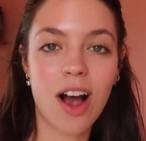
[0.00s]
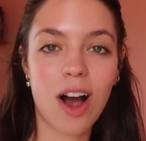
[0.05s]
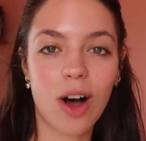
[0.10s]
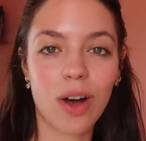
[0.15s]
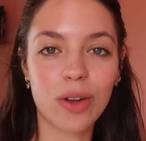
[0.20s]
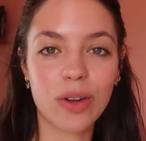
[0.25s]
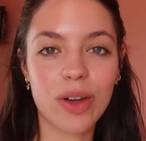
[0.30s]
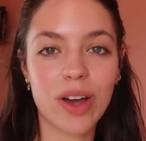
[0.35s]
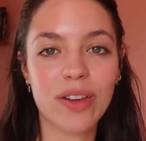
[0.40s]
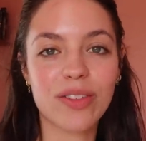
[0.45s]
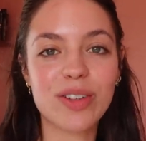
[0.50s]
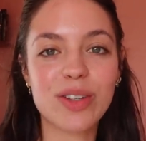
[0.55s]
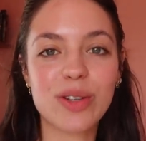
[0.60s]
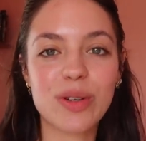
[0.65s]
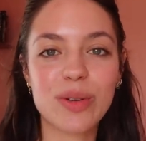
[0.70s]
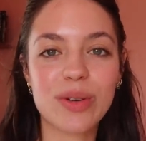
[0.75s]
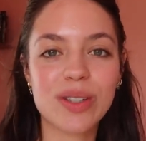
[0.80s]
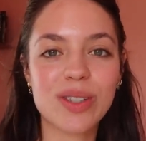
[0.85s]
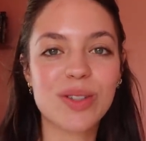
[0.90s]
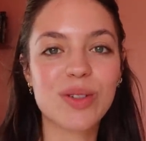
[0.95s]
all you have to
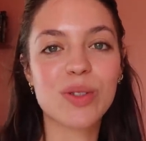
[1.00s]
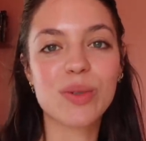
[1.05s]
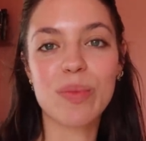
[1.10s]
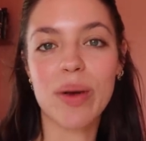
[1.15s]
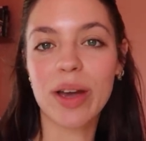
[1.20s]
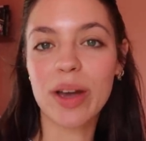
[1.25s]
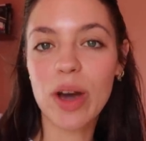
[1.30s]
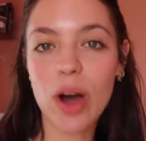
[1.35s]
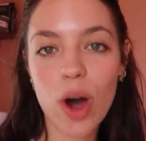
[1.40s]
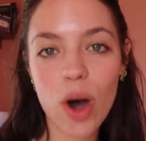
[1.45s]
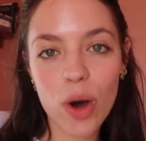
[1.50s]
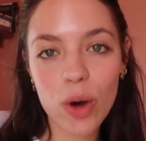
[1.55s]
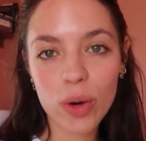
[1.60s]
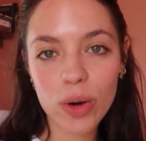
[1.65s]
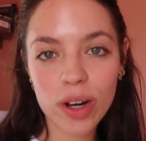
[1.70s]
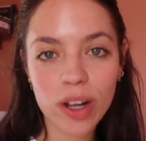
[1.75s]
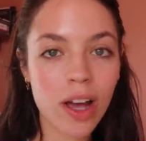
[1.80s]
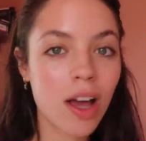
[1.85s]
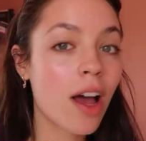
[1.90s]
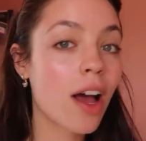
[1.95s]
do is use my
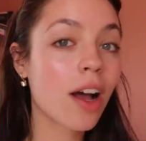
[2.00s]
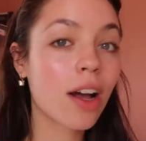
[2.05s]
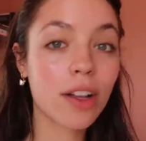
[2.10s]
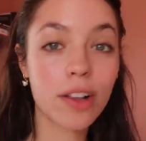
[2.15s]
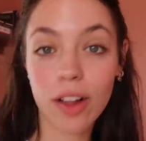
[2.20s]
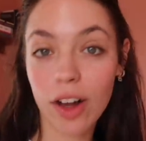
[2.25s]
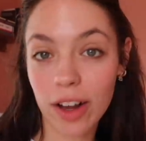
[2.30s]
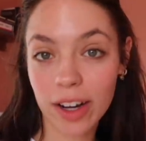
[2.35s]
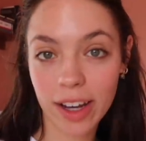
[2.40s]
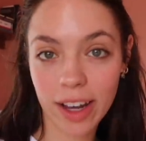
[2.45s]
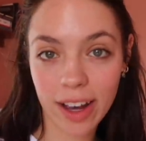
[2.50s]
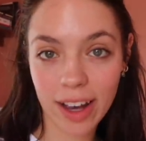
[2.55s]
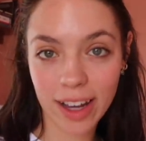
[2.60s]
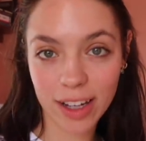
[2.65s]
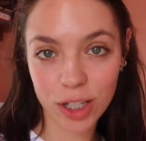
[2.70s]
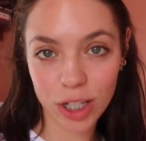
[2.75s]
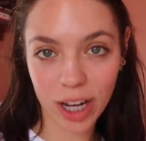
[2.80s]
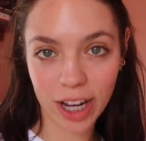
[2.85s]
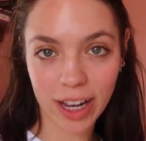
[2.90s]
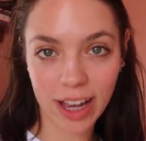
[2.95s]
code Claudia
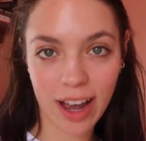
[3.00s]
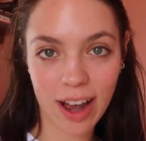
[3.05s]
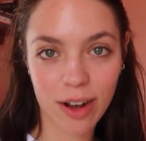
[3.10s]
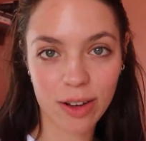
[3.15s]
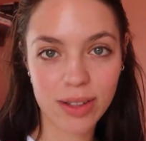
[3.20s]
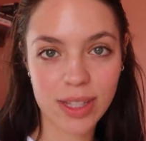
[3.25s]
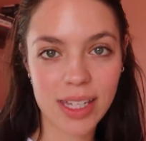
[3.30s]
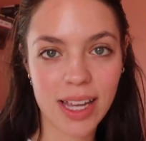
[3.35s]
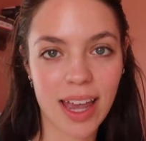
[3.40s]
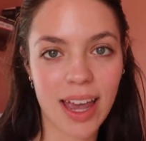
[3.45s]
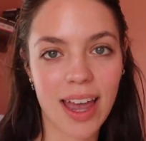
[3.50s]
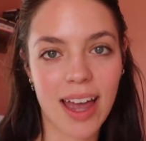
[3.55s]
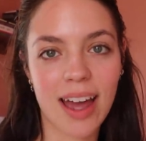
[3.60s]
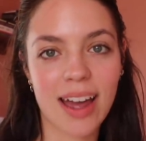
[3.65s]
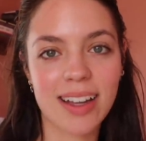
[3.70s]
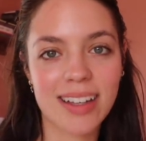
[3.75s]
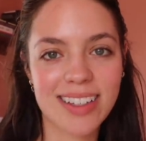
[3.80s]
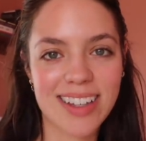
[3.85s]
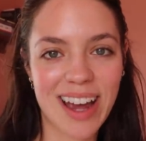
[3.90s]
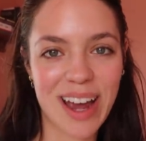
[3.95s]
at checkout
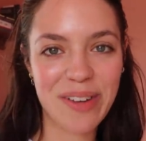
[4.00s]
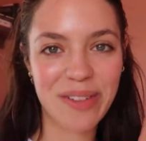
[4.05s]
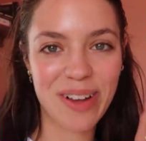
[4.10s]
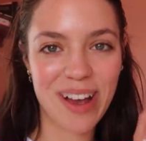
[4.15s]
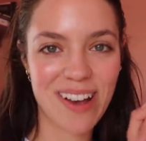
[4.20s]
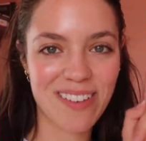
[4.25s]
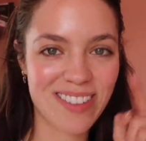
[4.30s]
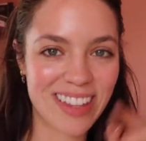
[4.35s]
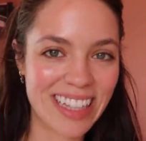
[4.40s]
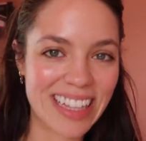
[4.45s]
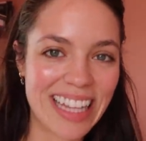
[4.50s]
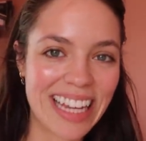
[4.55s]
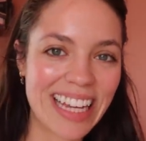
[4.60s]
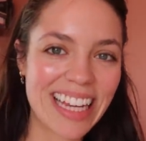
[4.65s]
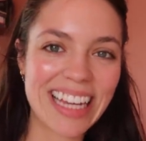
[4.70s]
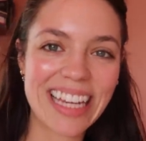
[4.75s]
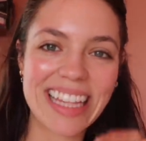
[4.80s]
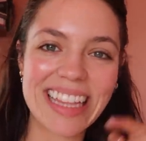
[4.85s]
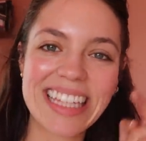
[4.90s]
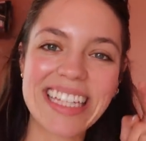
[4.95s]
and I will have the
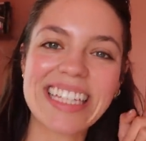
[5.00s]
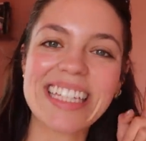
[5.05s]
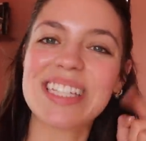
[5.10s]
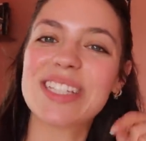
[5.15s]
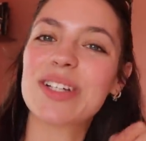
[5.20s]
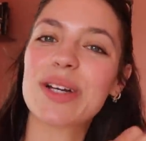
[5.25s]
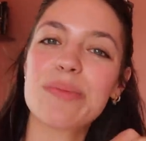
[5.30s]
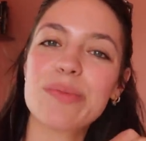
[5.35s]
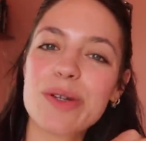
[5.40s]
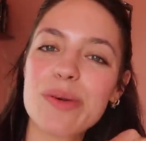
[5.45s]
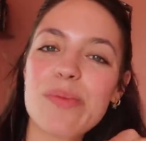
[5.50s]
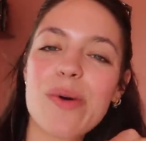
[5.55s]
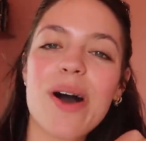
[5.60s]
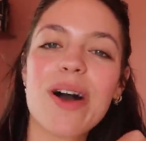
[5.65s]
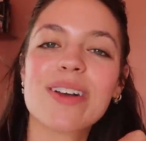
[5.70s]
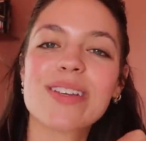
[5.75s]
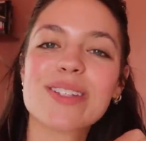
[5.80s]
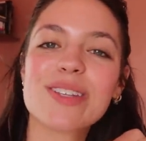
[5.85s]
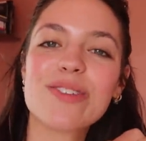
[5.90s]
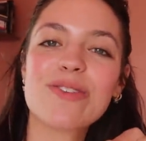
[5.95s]
link in the description
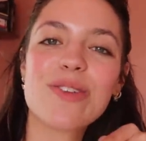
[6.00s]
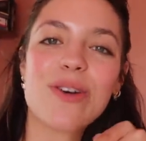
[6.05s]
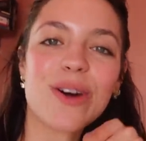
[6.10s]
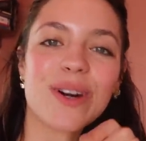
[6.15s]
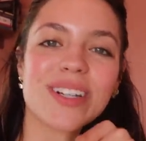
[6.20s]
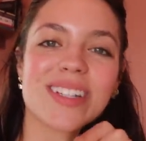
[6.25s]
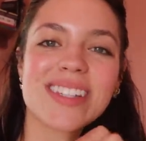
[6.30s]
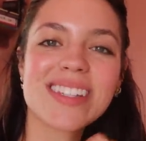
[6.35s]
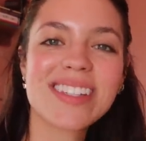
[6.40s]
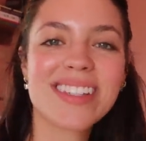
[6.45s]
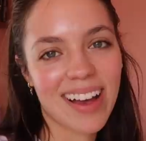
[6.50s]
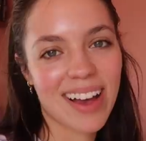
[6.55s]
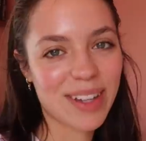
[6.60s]
box, of course.